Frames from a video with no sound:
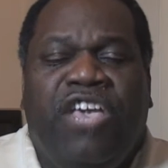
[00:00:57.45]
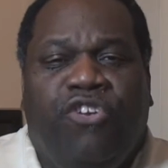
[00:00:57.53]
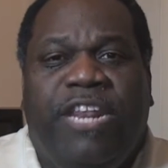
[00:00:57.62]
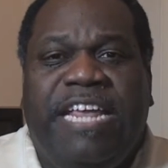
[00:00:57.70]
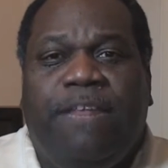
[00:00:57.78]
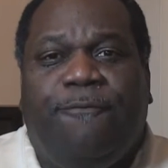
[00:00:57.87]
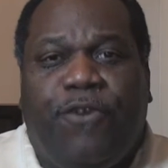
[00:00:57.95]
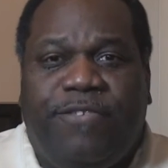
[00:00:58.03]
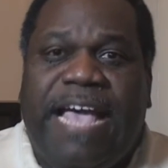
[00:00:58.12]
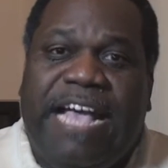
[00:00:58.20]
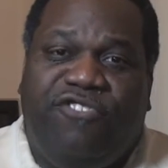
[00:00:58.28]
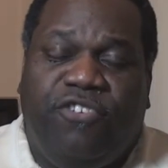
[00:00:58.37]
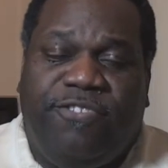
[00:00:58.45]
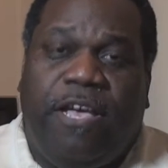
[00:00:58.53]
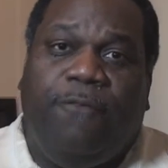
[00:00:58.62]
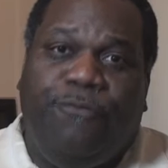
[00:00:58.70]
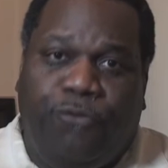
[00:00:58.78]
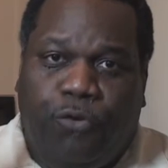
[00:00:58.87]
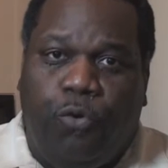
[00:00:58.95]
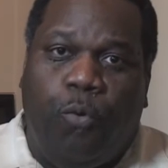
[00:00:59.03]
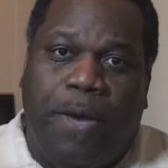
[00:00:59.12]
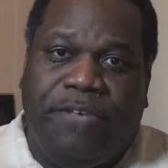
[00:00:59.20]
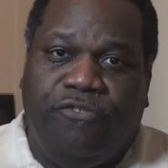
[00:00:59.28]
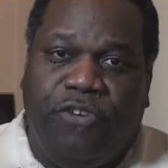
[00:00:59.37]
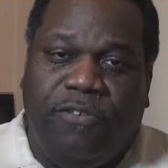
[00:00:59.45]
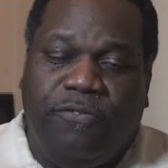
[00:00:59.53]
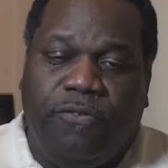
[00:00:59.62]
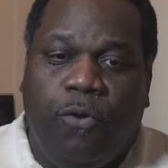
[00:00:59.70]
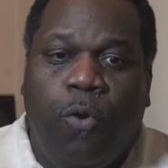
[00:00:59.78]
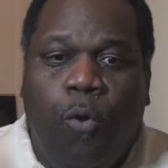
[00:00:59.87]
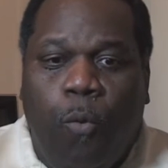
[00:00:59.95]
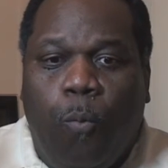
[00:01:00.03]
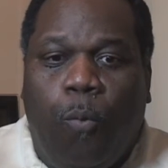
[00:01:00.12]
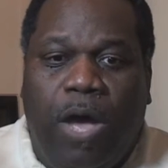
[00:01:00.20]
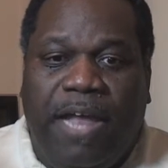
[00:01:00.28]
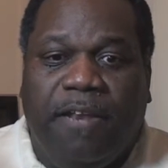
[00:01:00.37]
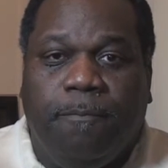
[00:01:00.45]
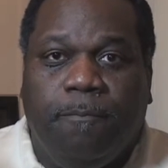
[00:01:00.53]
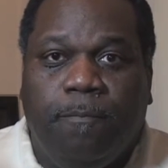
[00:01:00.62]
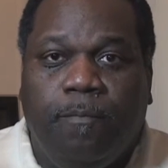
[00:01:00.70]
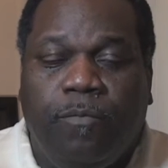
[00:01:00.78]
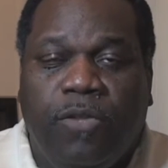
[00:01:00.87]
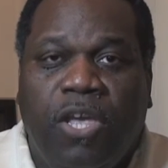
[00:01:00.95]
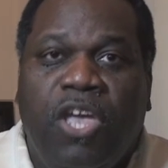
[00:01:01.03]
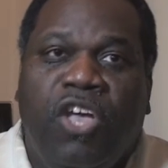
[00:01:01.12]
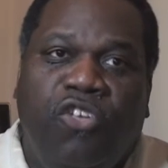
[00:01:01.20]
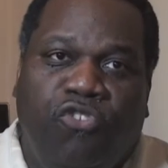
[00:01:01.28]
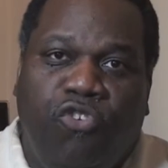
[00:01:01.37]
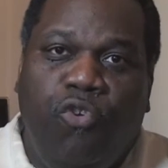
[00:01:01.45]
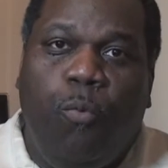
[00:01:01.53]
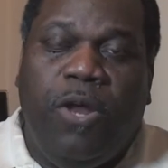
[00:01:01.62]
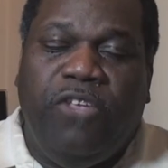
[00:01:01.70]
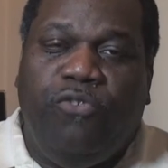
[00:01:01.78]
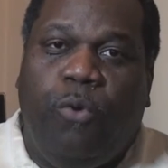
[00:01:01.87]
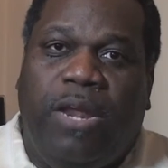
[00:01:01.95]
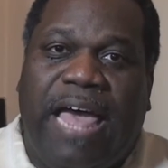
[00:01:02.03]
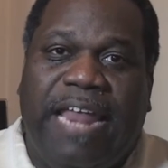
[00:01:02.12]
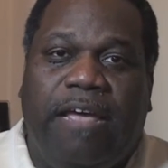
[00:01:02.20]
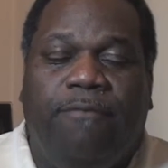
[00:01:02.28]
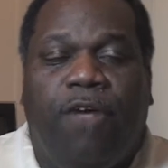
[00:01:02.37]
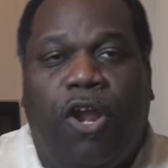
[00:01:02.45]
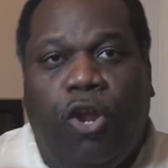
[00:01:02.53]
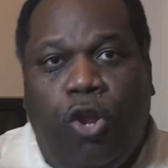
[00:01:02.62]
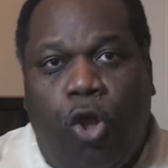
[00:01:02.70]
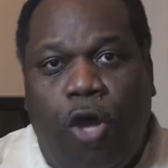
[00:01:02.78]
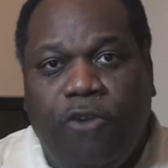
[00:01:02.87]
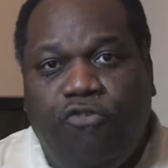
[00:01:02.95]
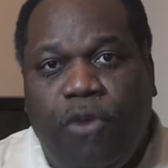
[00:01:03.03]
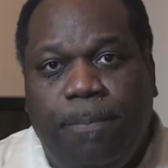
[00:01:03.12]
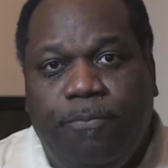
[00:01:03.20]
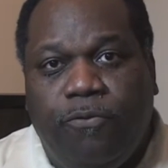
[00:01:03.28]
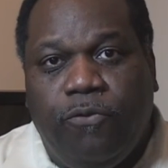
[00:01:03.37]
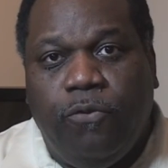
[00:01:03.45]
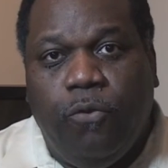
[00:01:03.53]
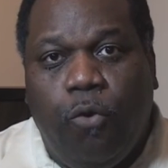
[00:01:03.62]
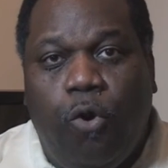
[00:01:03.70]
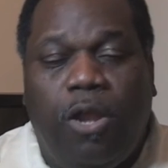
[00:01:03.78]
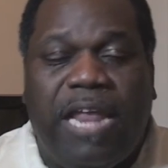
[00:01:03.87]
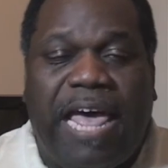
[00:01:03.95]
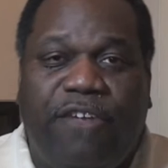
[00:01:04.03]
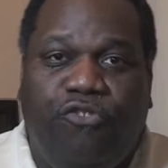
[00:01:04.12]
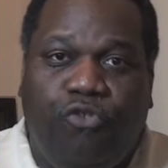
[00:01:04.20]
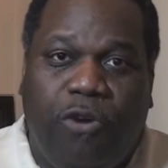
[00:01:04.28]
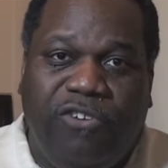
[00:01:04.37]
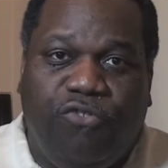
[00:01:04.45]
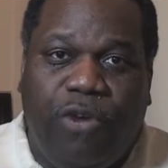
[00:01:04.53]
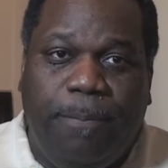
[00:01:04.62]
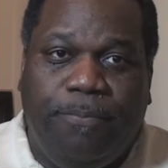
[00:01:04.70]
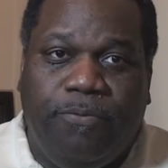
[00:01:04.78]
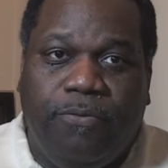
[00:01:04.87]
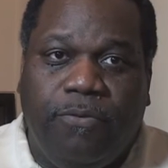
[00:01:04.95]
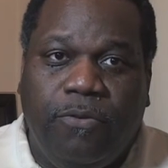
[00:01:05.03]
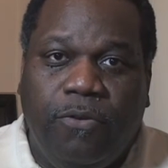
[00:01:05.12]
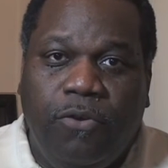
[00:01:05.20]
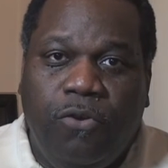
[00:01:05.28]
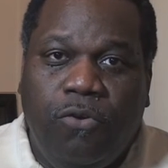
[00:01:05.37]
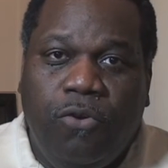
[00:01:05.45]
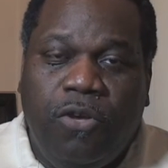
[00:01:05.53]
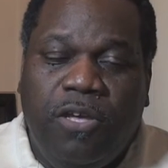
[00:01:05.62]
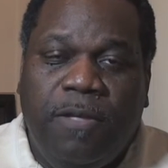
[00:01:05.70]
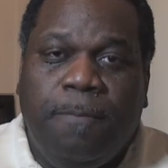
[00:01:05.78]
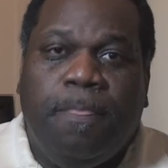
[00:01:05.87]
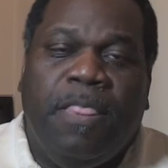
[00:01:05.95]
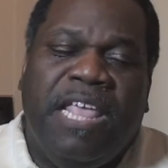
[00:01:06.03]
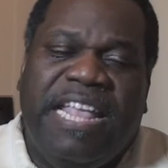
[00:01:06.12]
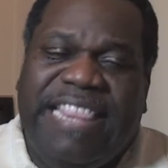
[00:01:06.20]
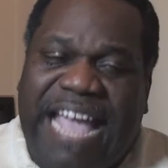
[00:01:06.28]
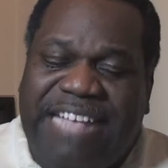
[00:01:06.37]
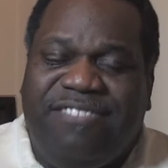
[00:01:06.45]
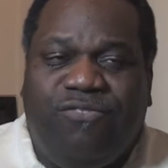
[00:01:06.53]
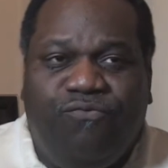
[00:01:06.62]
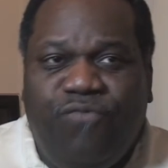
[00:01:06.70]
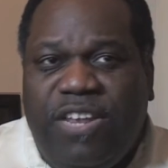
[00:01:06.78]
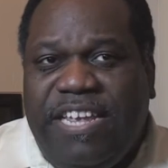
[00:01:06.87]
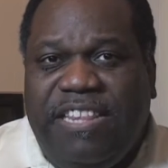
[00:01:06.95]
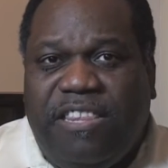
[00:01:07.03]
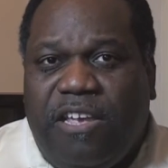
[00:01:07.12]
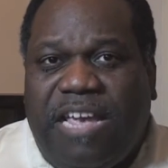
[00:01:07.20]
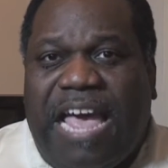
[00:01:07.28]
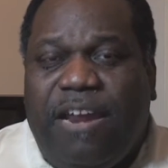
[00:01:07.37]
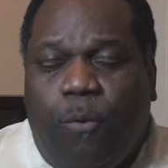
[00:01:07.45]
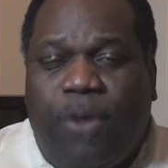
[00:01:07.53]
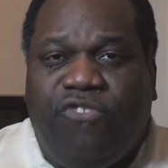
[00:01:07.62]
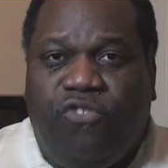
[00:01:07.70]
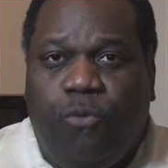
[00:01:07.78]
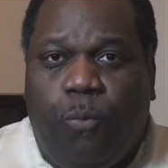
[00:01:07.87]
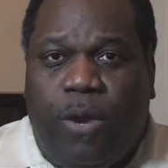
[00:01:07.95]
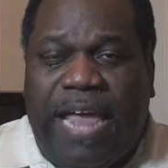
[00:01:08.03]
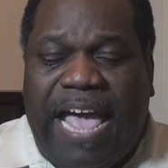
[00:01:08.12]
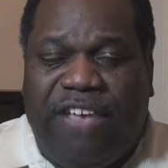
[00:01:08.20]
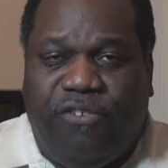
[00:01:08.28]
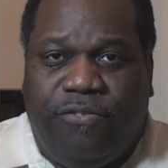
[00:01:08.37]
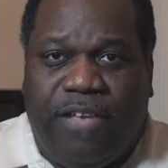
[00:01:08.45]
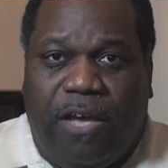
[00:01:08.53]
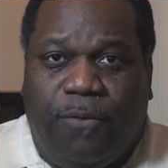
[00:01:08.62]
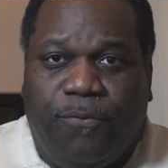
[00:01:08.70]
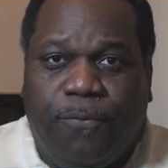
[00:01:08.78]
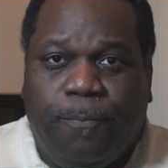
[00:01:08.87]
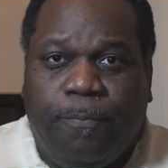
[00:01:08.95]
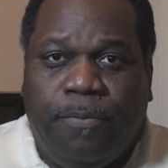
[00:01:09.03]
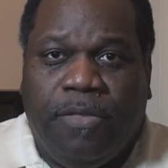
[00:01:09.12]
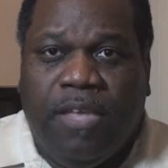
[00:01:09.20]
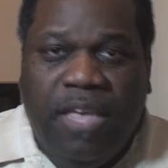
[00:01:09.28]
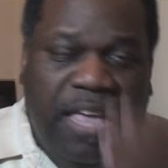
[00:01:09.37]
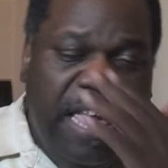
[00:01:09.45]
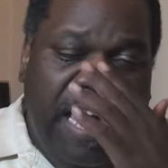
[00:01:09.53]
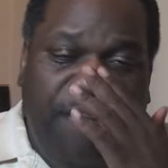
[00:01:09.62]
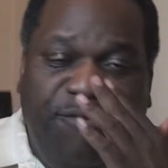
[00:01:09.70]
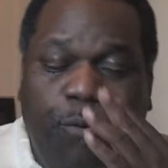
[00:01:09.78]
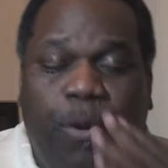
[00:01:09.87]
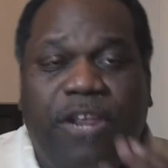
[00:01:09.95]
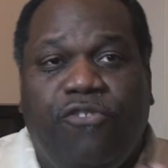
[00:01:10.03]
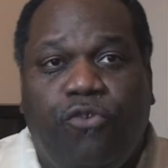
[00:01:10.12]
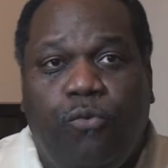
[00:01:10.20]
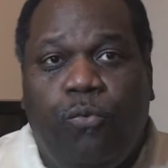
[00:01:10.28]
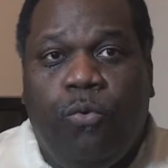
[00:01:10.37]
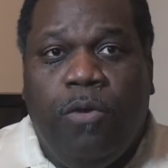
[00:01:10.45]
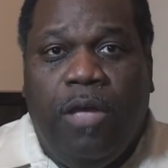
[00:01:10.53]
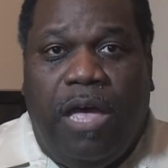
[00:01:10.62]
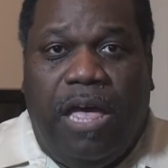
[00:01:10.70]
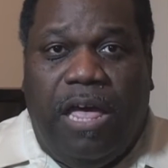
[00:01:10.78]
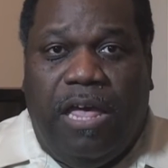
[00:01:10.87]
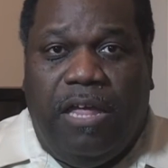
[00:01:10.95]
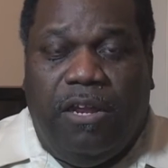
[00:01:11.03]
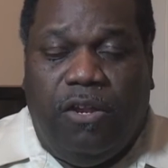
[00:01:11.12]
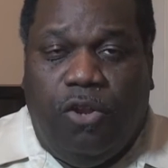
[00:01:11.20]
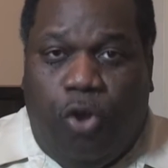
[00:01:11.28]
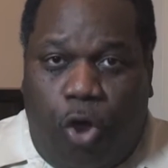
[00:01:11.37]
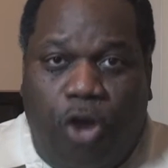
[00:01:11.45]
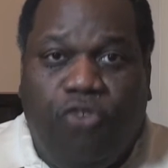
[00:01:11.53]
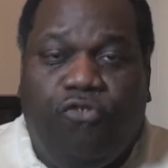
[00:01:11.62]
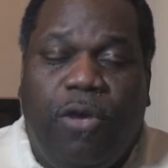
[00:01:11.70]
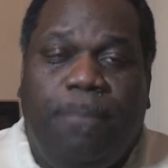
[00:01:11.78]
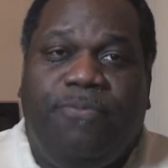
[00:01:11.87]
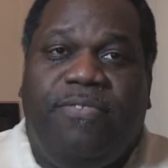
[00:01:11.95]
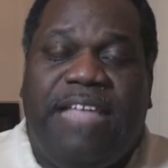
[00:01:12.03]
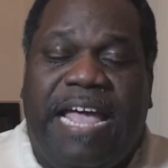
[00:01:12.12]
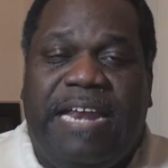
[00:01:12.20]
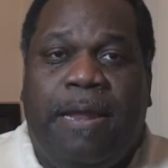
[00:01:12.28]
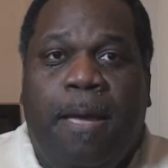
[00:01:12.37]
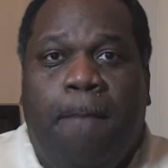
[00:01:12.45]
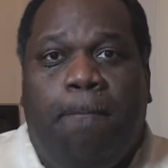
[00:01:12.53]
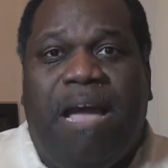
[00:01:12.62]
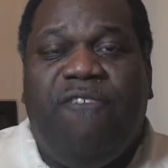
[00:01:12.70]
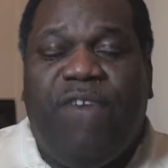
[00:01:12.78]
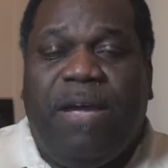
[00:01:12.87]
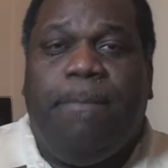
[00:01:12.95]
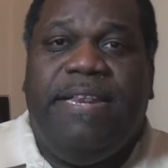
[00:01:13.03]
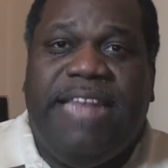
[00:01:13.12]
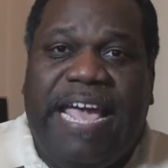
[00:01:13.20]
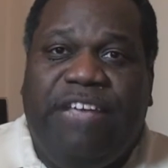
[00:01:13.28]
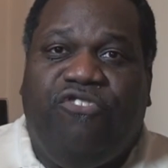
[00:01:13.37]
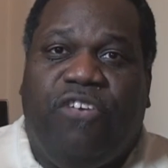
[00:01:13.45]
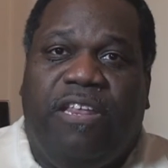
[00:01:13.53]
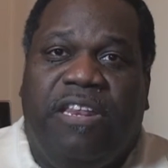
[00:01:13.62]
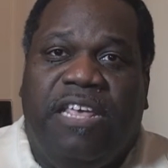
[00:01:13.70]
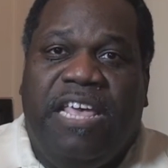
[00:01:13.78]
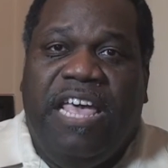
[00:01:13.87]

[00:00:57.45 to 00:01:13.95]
You need to first ask yourself two questions. One, do you want to do a lot of long trips or a of short trips? That's really the kind of question you want to ask yourself. If you want to do long trips, then my recommendation